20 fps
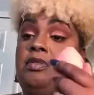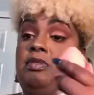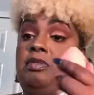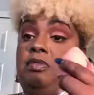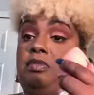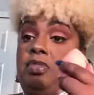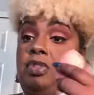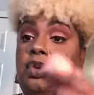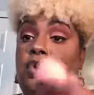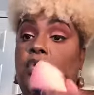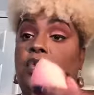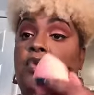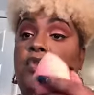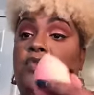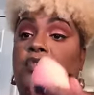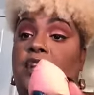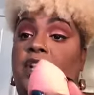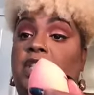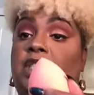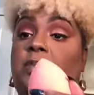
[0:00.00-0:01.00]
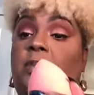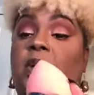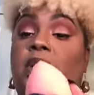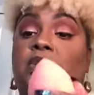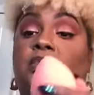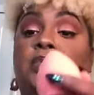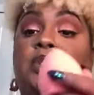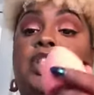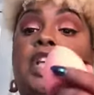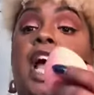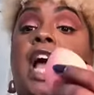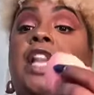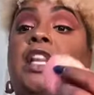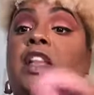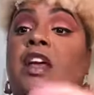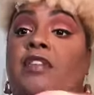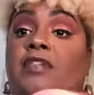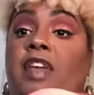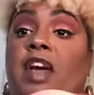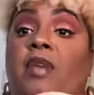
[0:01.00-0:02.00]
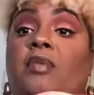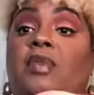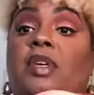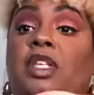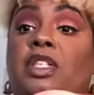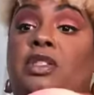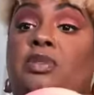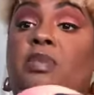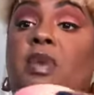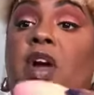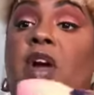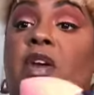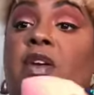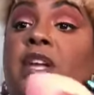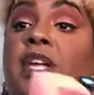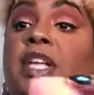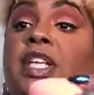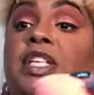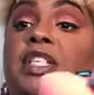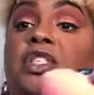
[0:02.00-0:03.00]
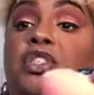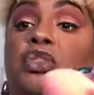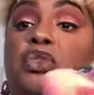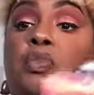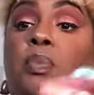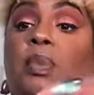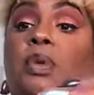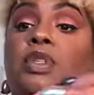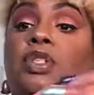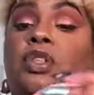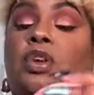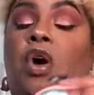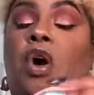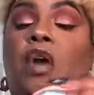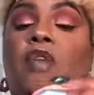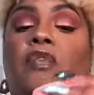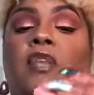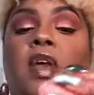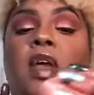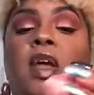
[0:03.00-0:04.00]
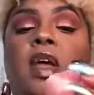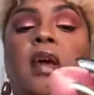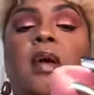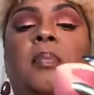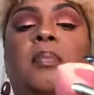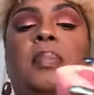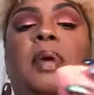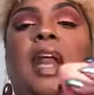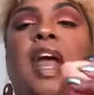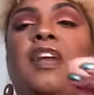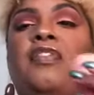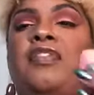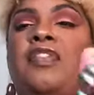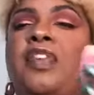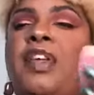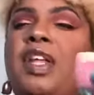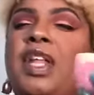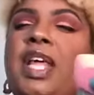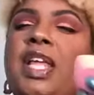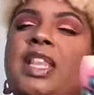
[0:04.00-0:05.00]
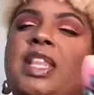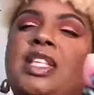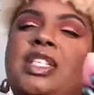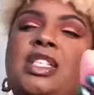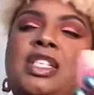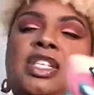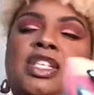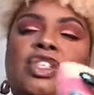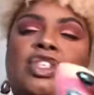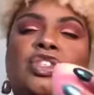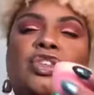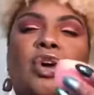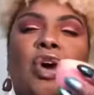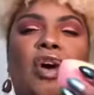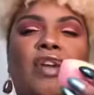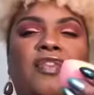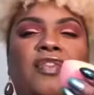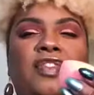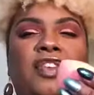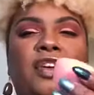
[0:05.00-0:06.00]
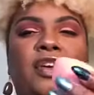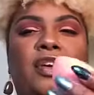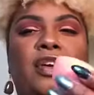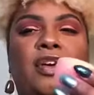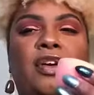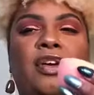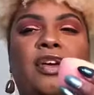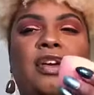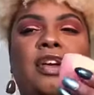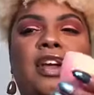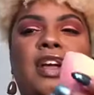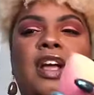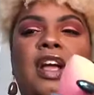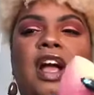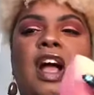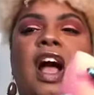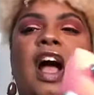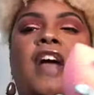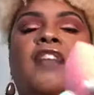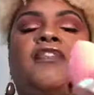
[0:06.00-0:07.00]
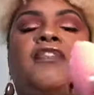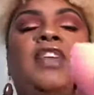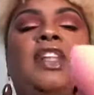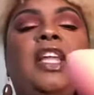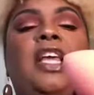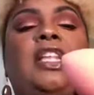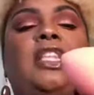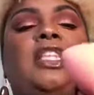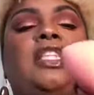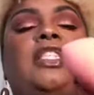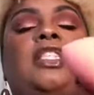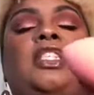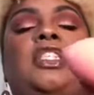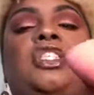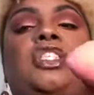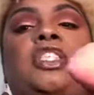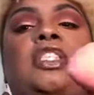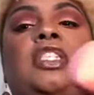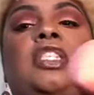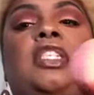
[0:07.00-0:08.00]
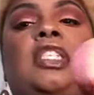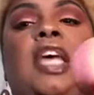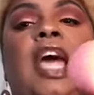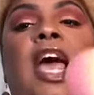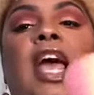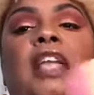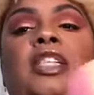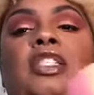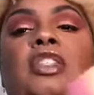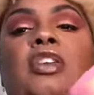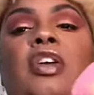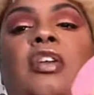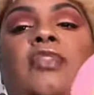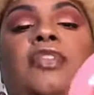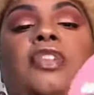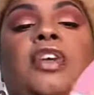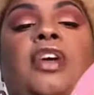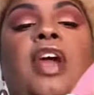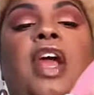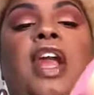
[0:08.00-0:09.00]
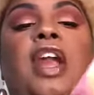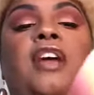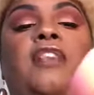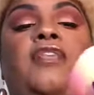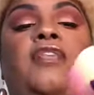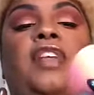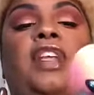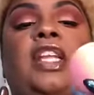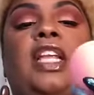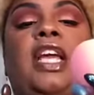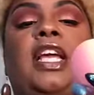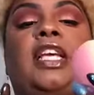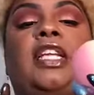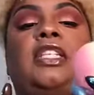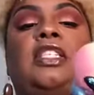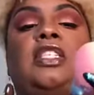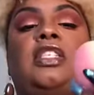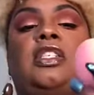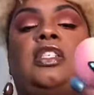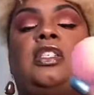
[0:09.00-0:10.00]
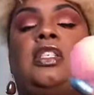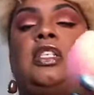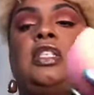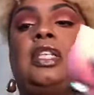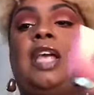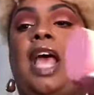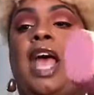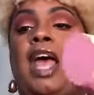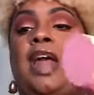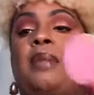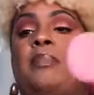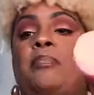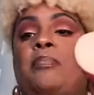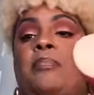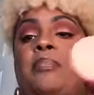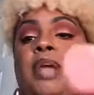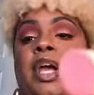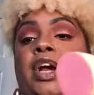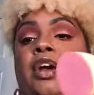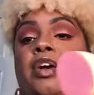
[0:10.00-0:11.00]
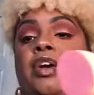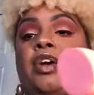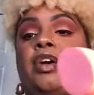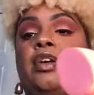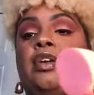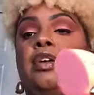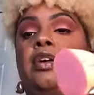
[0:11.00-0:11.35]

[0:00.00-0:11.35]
Total Face Sponge, which I love that one as well. It is super soft, but I feel like this is softer. I feel like this is just a tad softer, and I feel like it's just a tad bigger.